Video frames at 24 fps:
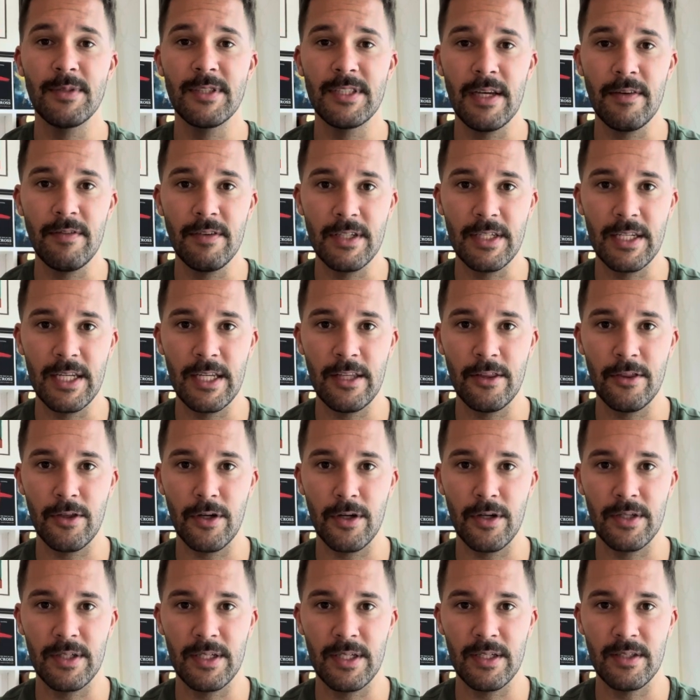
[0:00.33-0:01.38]

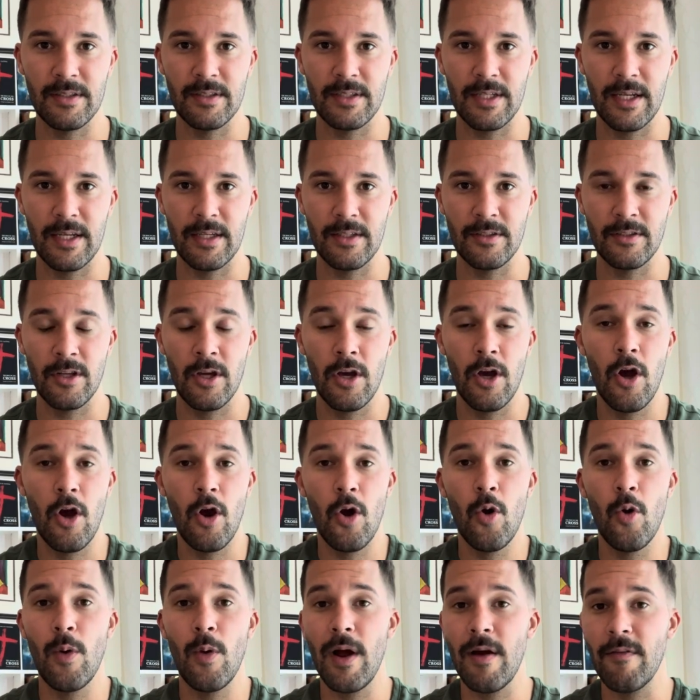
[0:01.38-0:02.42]
17:13 says,
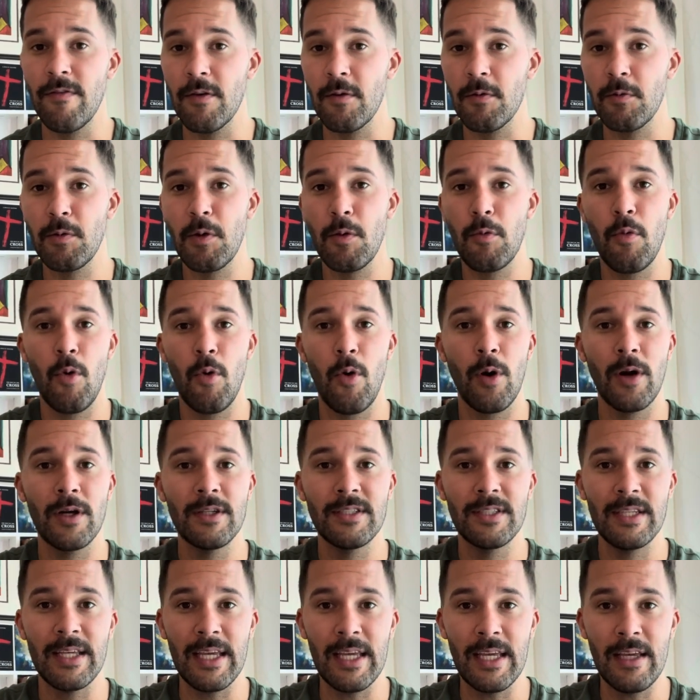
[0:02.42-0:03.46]
"Whoever rewards
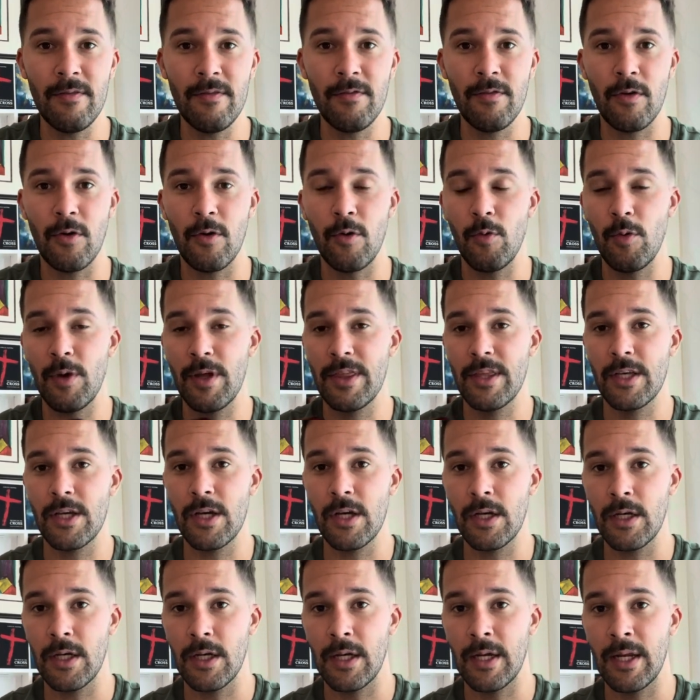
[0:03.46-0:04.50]
evil with
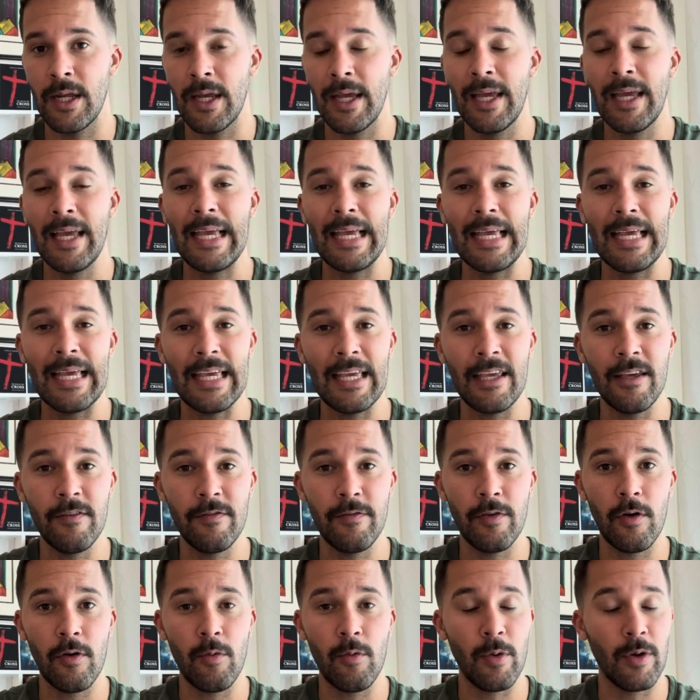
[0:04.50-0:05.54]
good,
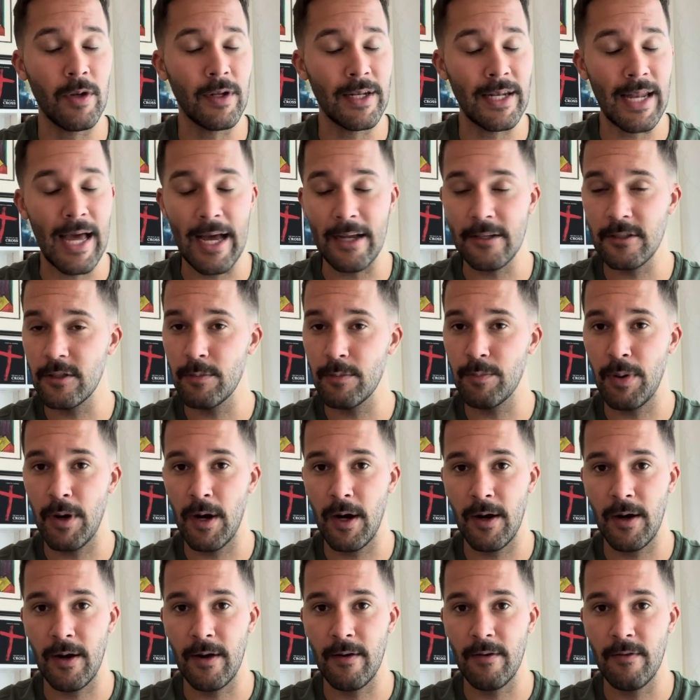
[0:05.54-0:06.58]
evil will not
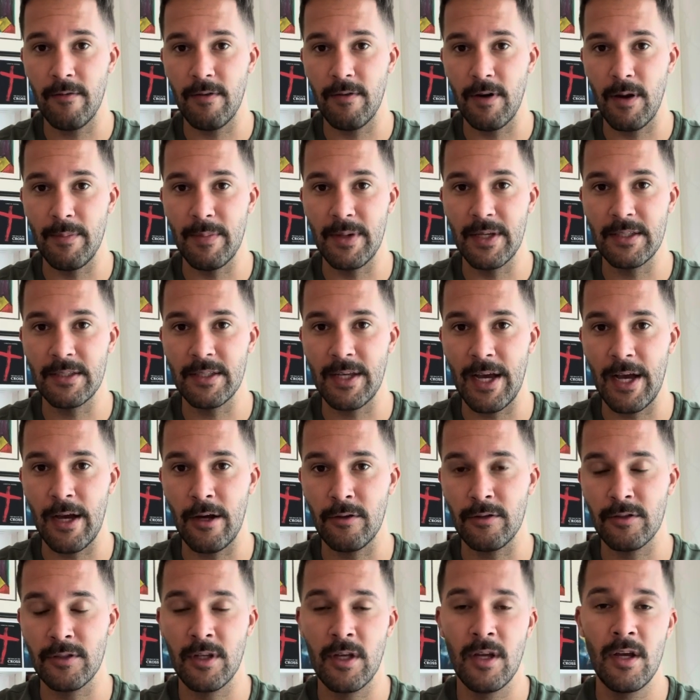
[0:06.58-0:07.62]
depart from his
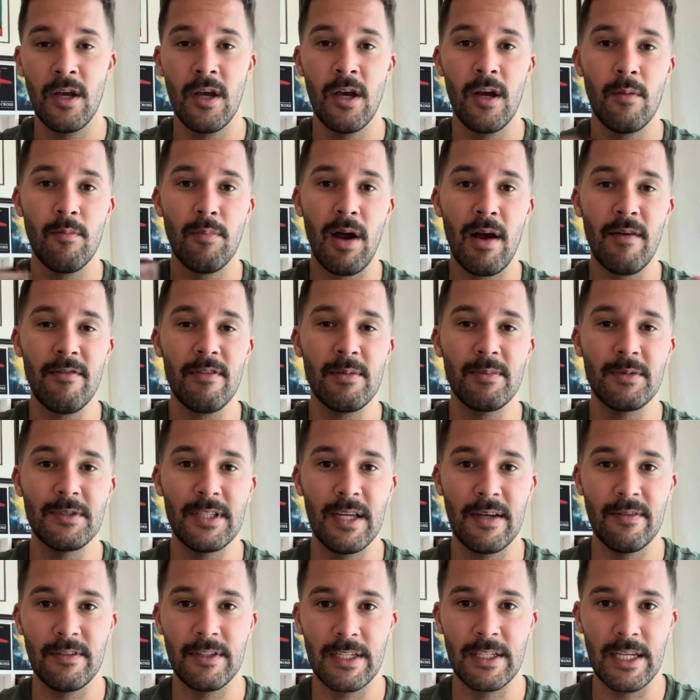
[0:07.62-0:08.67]
house." Proverbs
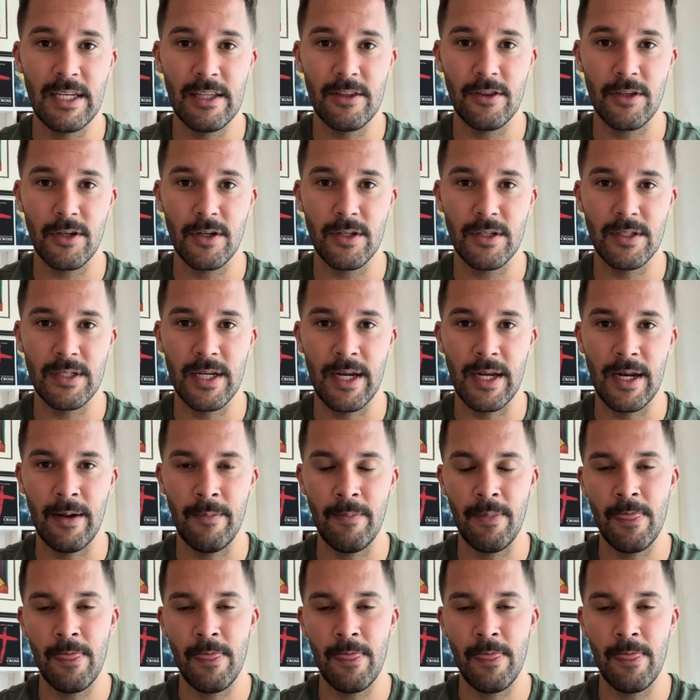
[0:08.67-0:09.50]
17:13.